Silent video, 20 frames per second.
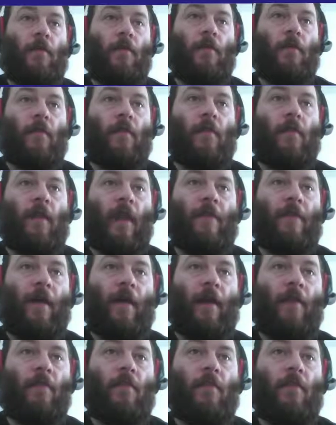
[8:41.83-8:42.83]
Save
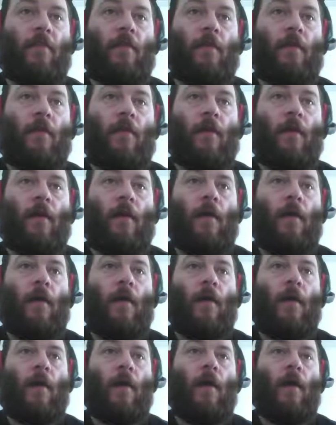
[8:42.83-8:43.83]
As,
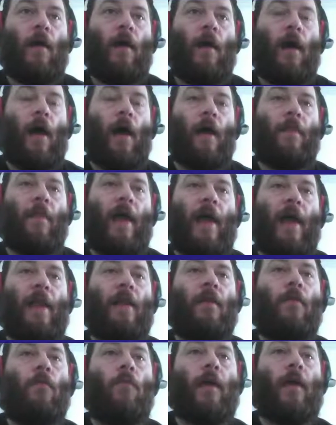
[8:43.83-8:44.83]
and
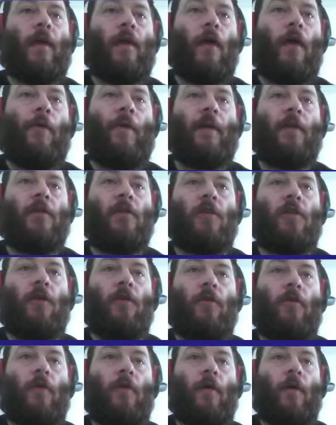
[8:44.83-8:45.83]
then we're going
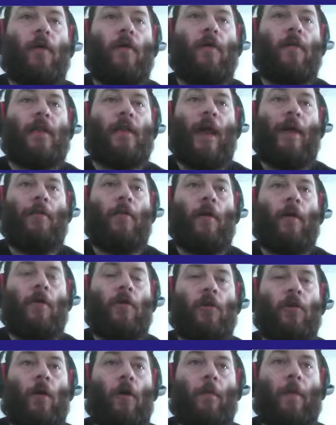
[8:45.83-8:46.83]
to download a
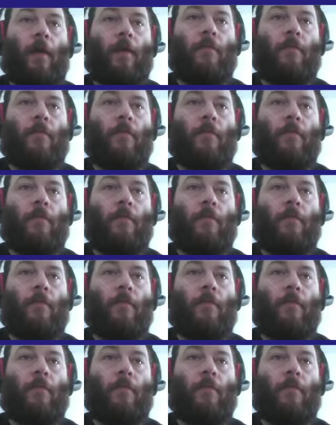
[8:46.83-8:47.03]
copy.